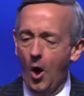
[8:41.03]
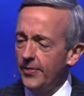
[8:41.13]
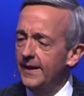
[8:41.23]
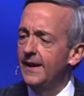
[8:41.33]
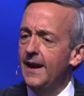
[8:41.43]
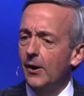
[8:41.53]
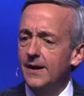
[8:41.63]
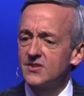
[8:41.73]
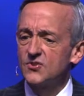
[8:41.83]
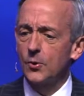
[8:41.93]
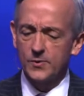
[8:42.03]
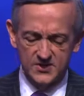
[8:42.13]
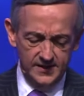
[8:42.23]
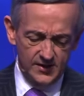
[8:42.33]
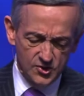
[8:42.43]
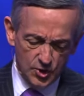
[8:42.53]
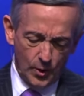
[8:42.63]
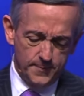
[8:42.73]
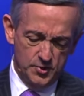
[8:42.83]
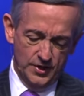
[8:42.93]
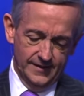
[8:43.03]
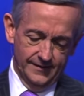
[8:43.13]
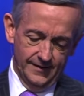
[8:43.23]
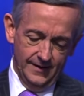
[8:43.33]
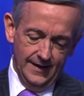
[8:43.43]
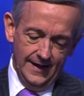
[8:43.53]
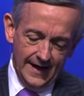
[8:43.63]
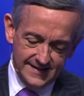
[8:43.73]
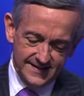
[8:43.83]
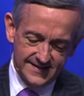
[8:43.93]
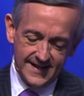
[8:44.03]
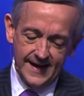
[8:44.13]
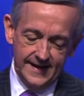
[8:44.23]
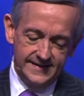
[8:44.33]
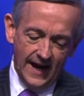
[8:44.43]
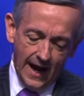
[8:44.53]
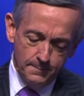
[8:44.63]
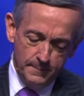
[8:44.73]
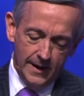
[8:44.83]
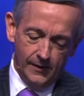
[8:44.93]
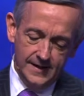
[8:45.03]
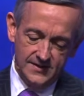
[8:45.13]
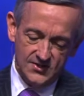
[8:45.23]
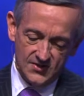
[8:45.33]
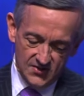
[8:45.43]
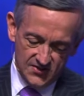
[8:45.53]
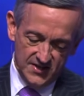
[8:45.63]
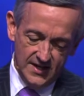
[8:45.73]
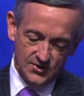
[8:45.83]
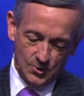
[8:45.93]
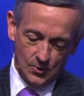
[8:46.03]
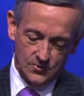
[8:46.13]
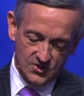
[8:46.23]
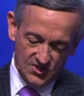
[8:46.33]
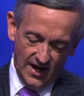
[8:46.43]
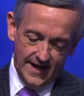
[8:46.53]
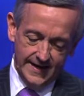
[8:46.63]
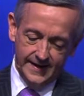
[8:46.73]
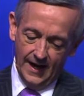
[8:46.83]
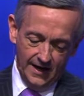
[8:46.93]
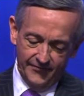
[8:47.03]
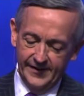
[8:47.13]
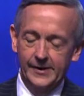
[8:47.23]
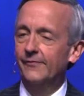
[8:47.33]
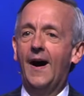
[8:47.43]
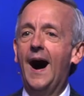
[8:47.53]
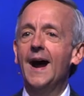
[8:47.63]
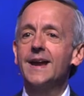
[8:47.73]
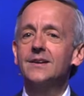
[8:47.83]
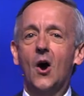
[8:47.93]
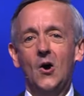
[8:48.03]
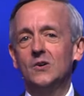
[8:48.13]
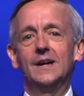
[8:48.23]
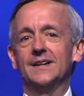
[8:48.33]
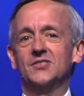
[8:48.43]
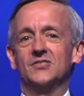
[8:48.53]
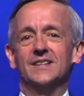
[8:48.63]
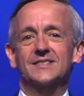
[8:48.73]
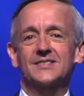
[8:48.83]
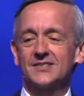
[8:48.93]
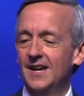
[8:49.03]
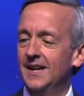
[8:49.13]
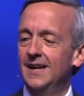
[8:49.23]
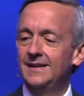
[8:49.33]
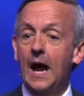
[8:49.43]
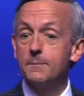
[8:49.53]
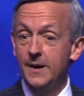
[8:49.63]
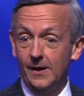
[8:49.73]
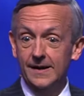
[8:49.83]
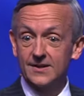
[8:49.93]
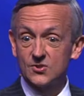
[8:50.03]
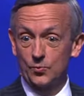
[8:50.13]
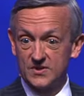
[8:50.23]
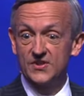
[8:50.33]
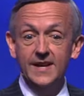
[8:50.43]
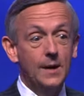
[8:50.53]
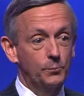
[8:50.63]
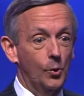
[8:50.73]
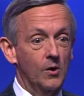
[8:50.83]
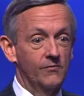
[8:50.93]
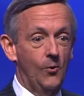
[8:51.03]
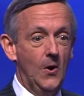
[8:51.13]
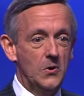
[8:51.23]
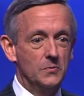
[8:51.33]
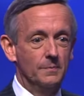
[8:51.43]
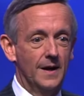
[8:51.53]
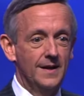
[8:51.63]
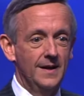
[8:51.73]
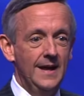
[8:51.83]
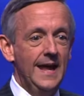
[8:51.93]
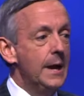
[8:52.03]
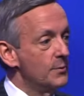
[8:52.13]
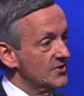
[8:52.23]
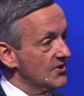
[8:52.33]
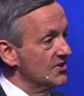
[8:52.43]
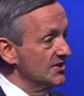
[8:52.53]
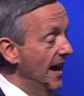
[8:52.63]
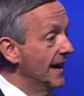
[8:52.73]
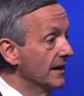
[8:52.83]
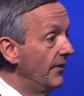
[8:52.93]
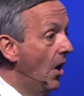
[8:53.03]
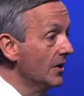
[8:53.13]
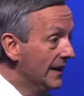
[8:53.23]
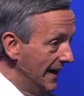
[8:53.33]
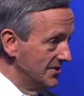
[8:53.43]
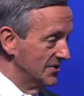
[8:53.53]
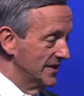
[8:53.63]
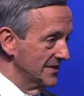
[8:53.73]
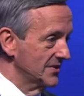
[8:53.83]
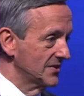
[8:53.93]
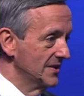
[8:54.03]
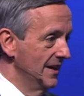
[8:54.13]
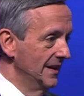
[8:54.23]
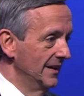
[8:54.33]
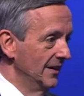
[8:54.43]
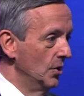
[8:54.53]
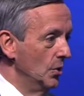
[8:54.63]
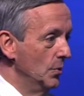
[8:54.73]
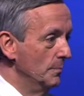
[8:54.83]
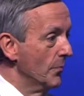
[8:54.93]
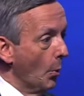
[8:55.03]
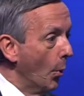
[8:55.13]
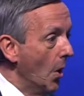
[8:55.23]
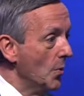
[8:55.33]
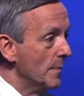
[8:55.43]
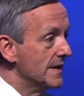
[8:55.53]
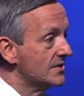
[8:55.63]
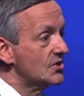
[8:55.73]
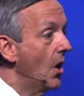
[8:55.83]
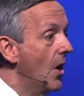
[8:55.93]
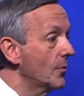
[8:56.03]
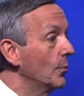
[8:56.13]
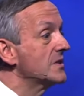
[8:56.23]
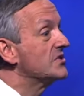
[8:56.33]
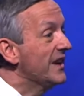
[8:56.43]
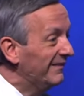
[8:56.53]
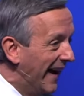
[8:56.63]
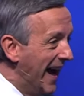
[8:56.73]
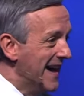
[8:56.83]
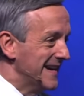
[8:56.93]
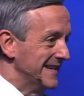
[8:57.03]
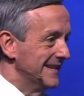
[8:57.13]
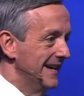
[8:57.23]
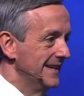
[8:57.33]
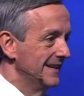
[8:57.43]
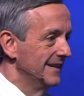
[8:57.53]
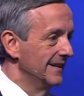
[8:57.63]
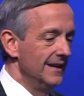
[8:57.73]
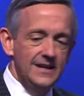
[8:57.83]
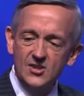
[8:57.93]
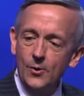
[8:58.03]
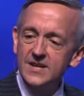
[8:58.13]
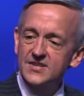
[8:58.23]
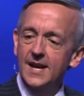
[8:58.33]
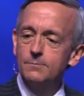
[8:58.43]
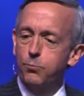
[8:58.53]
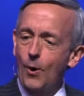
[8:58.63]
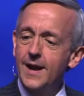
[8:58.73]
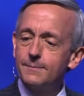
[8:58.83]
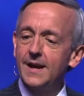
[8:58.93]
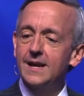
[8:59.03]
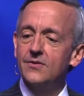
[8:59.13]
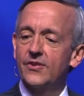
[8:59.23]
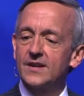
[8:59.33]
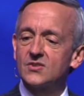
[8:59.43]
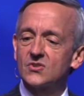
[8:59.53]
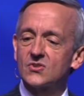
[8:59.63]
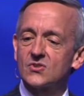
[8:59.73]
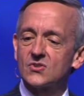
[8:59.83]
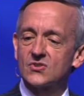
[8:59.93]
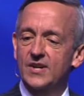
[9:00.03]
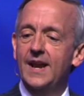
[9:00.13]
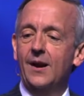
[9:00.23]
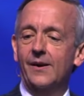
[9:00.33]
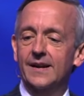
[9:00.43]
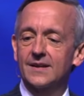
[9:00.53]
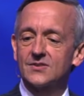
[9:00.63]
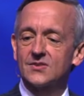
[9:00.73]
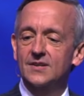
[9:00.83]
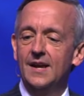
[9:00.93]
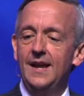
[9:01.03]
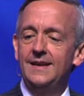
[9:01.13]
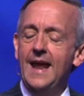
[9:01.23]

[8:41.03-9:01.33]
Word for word: On the denarius, there was an inscription. It said, Tiberius Caesar, son of the divine Augustus. Tiberius was the emperor of Rome. He was the son of Augustus, whom the Romans thought was divine. So he said, bring me this denarius.